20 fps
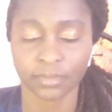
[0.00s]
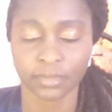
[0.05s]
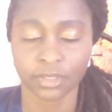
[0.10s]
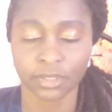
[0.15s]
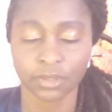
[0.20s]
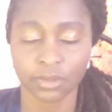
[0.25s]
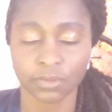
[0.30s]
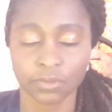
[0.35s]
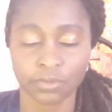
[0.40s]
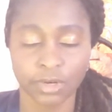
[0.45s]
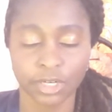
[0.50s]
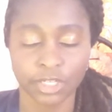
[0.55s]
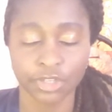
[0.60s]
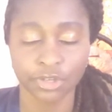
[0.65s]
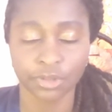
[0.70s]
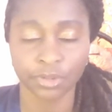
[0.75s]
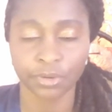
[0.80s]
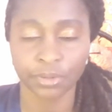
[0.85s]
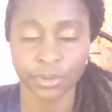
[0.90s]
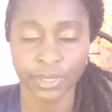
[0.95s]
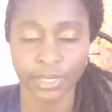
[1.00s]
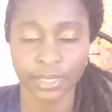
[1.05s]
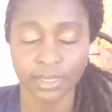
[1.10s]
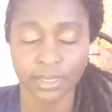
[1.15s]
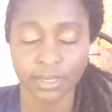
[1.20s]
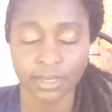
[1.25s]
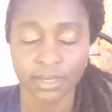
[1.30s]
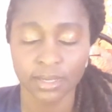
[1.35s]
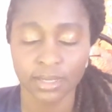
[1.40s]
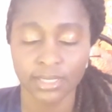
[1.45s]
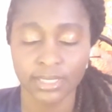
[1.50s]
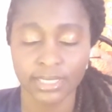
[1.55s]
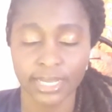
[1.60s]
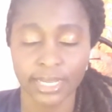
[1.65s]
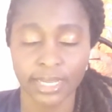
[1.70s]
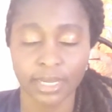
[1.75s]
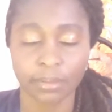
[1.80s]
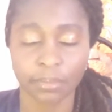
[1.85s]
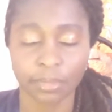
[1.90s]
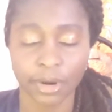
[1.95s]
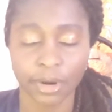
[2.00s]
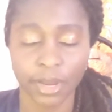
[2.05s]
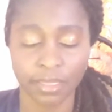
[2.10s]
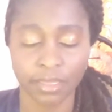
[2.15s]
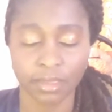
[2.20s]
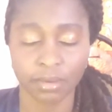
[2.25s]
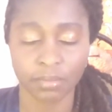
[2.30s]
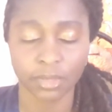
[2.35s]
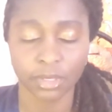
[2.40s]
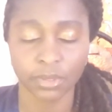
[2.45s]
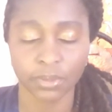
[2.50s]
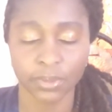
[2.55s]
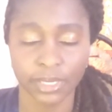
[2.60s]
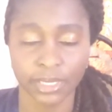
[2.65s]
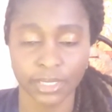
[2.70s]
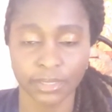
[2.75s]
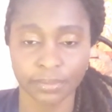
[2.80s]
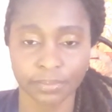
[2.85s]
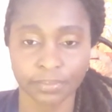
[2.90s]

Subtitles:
Don't rush through it. Take a breath in between.